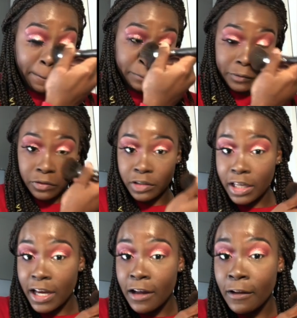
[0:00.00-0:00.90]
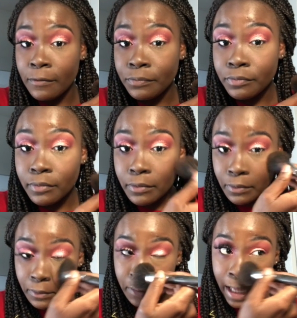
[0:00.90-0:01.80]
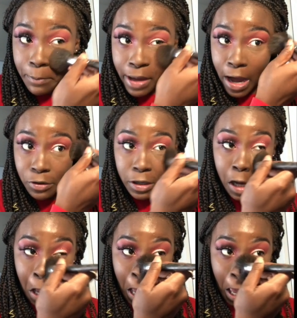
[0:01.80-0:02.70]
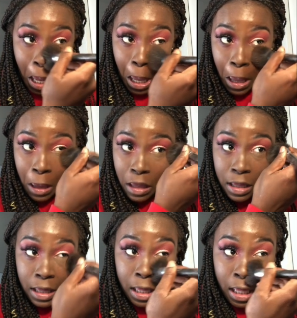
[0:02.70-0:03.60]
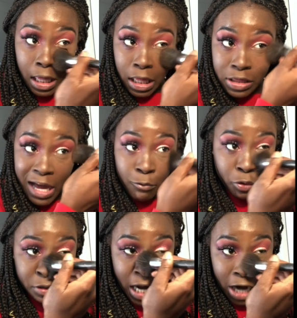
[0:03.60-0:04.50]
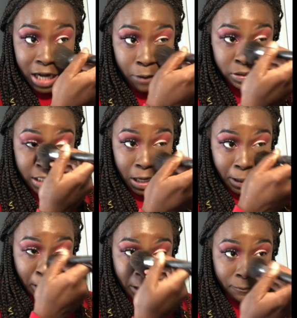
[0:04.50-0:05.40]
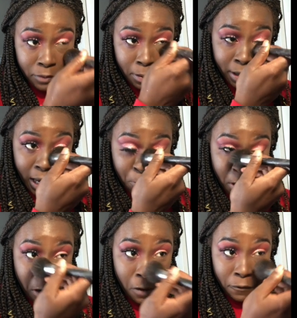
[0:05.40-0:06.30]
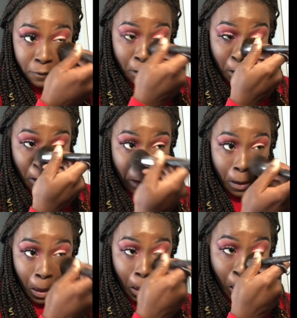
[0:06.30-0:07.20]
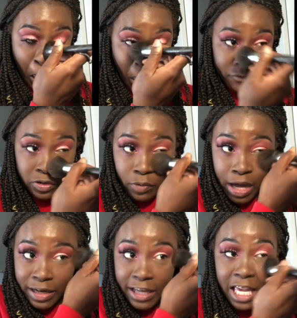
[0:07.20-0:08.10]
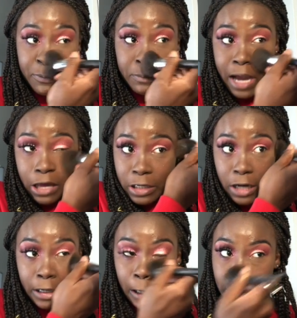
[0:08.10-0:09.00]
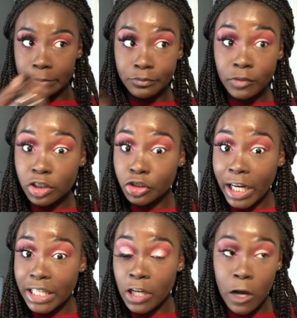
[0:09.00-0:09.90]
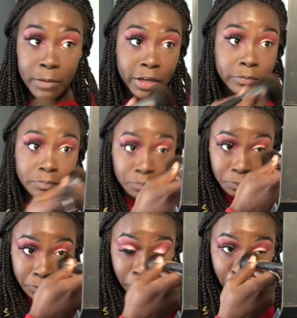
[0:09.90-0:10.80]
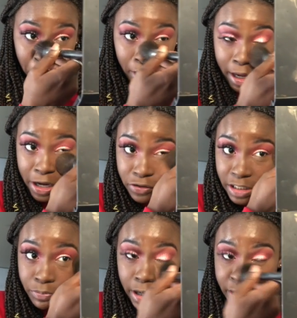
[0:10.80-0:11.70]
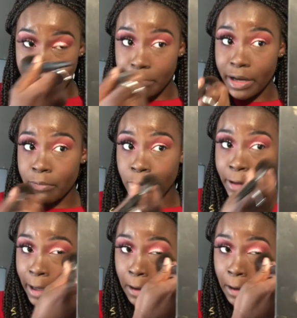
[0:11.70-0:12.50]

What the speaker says: You see how that powder caught that voir dire that was down here and came right off? That's why I like keeping powder down there. Drea taught me. And you just brush that bad boy.